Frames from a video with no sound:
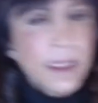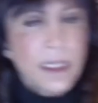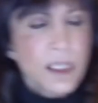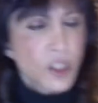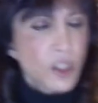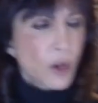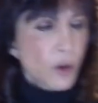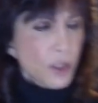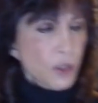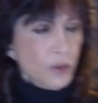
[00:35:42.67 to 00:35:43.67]
to
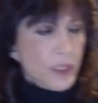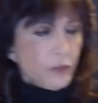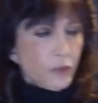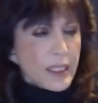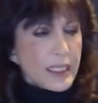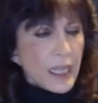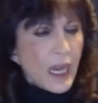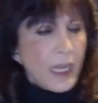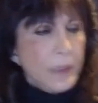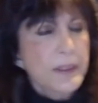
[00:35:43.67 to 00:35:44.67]
show you different
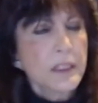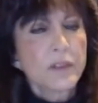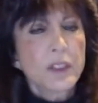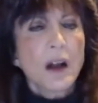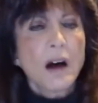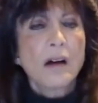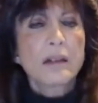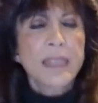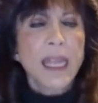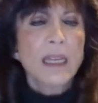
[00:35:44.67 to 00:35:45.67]
types of
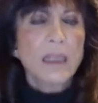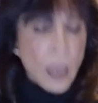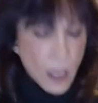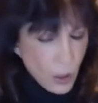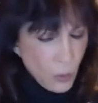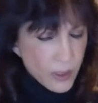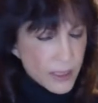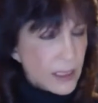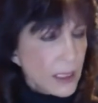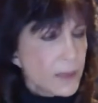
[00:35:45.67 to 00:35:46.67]
dolls, and
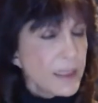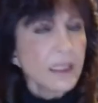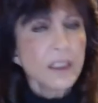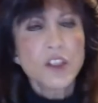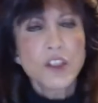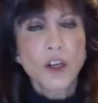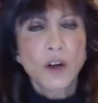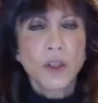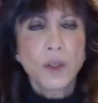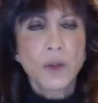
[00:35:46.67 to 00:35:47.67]
what Tim's going to
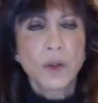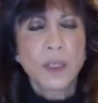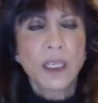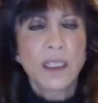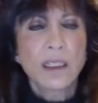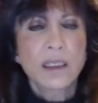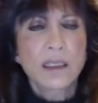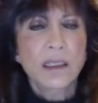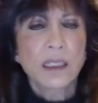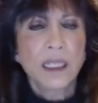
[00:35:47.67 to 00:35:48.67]
show you
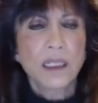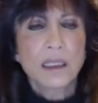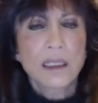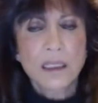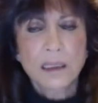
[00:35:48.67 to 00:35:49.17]
is a